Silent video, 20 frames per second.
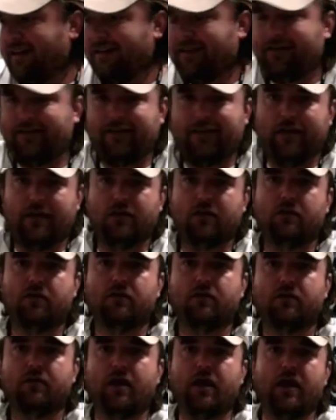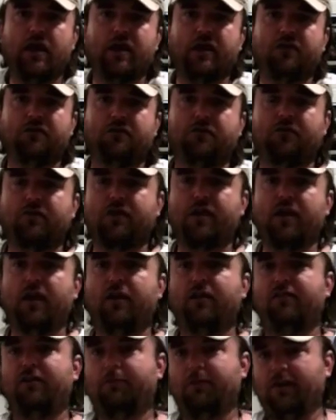and 10. Okay? Because there's a
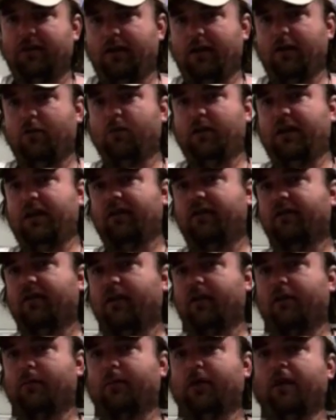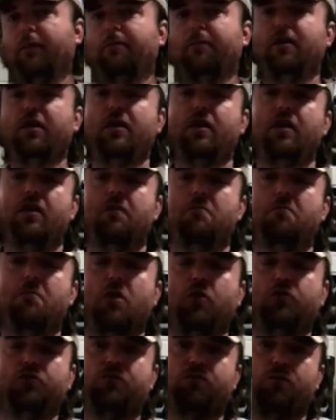concept in here we need to talk about.
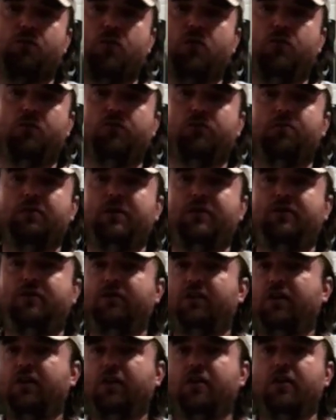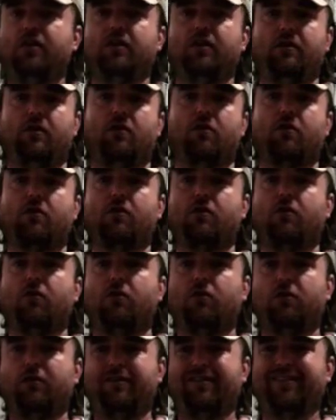Most rolls we see are
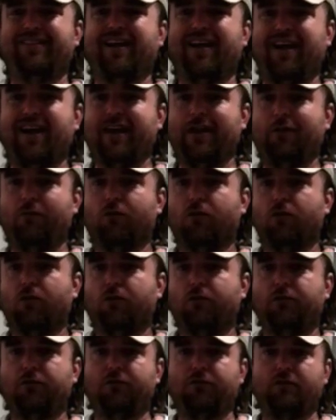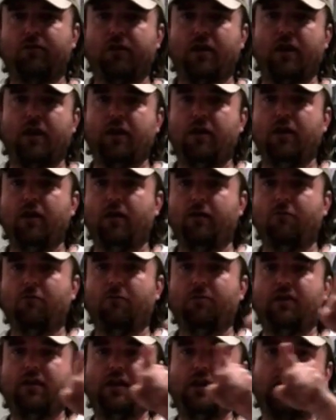called tied rolls. Okay? There'll
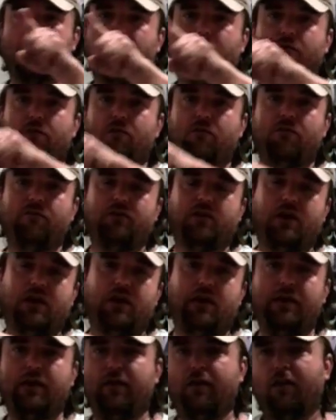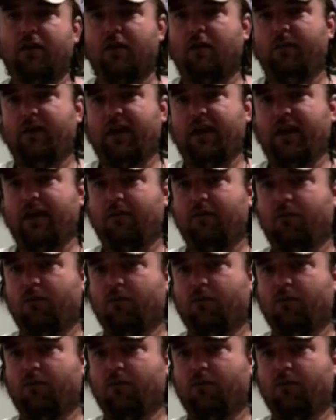be that curved line coming out of the